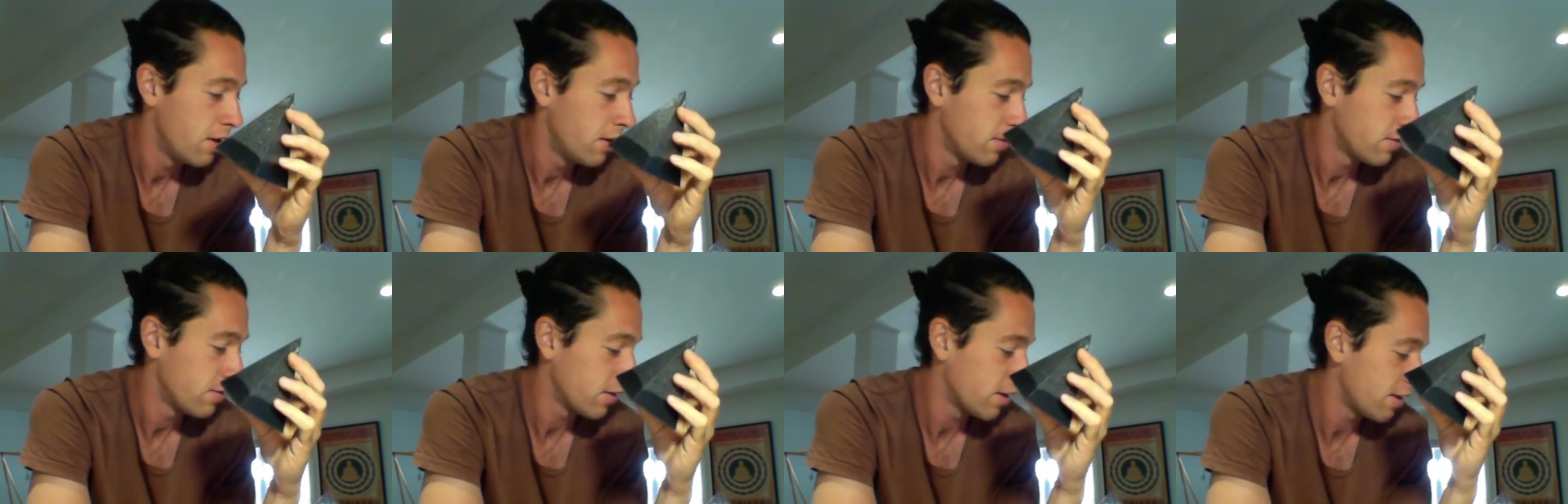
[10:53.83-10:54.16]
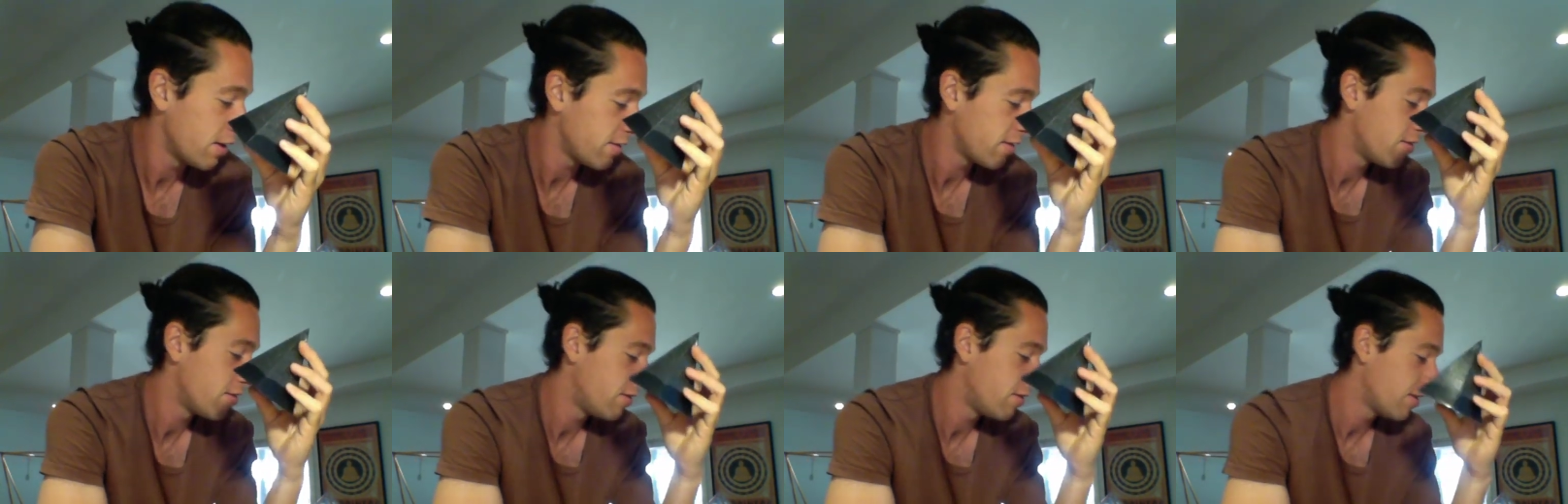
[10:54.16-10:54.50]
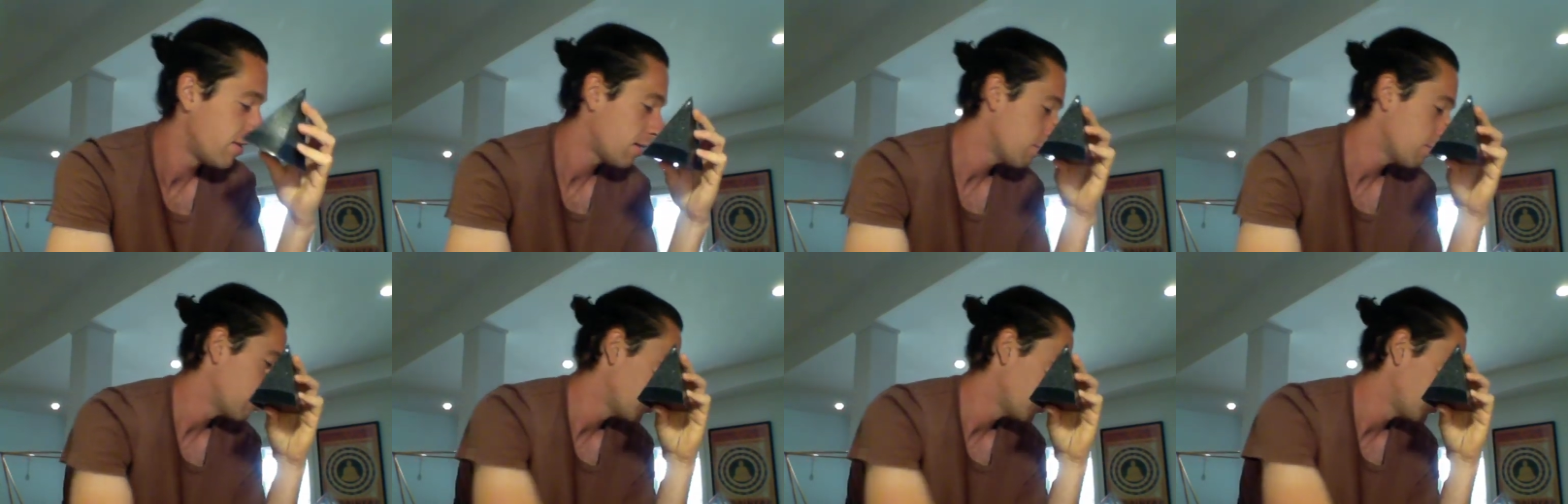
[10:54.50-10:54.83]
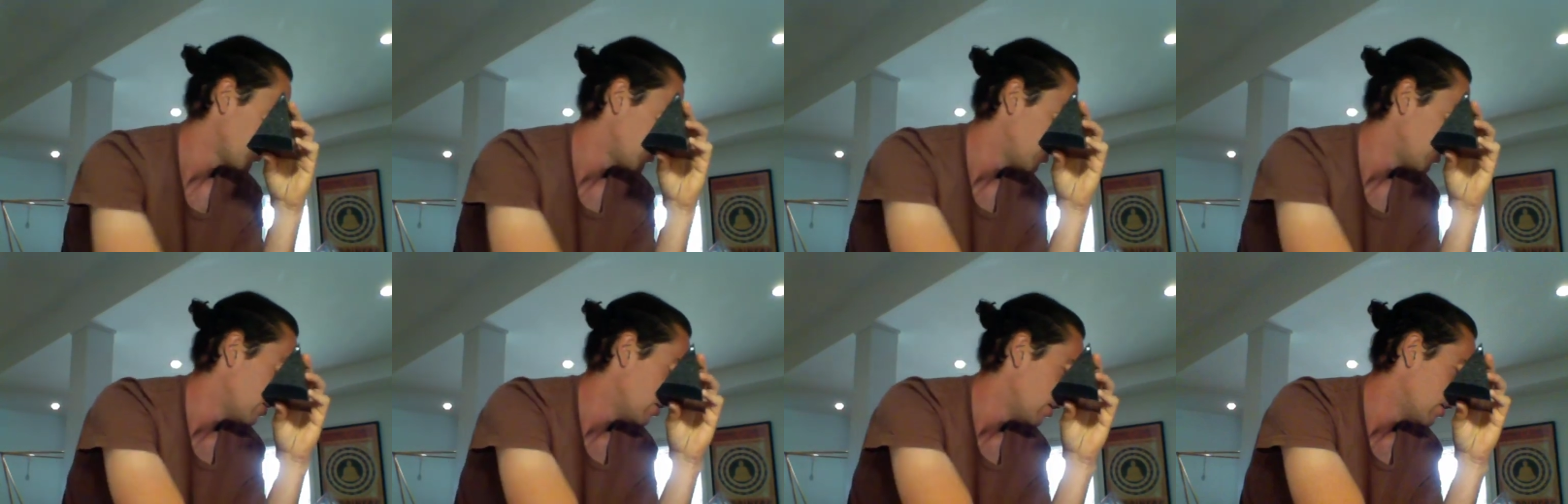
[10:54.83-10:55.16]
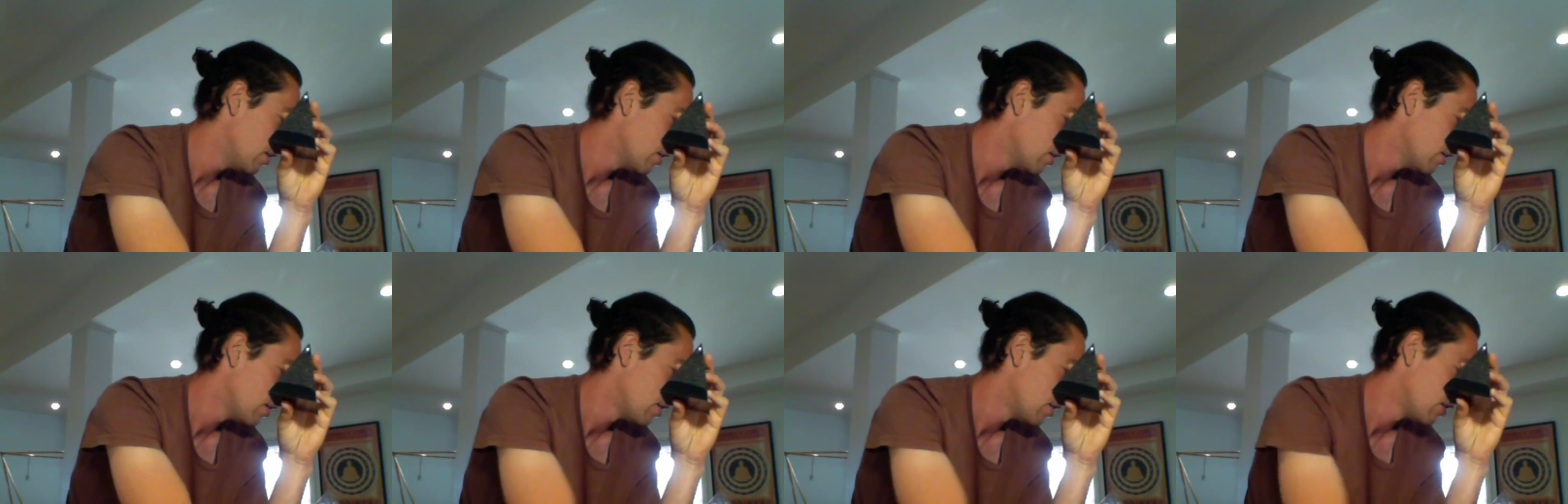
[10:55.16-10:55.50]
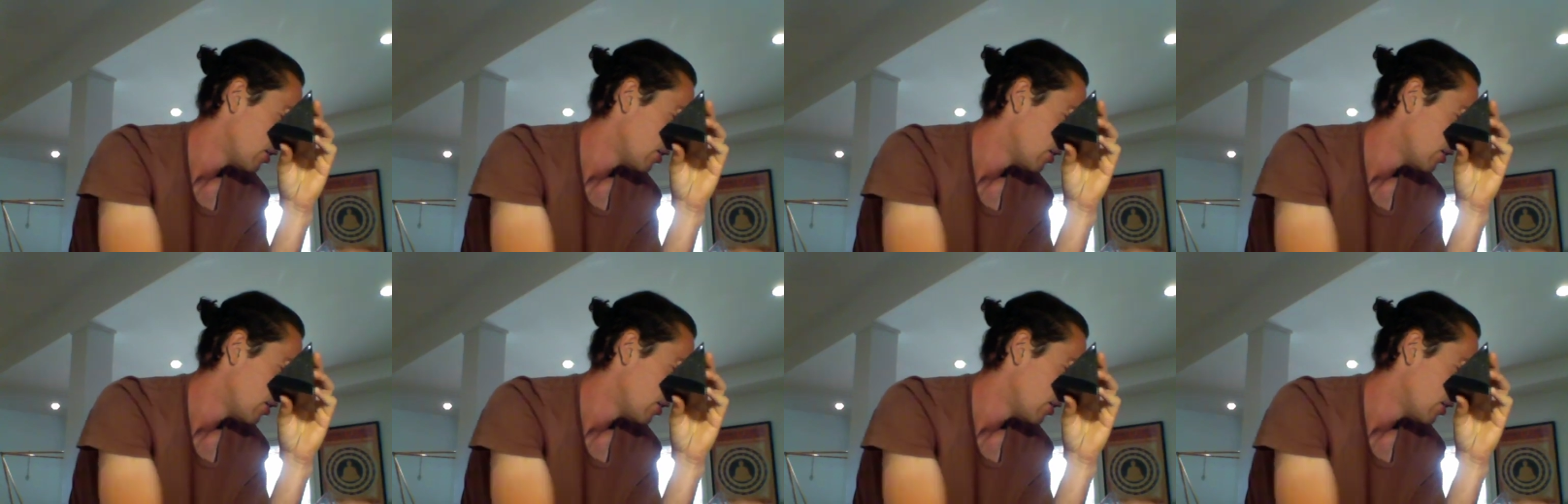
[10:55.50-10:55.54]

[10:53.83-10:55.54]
So that's a jump here.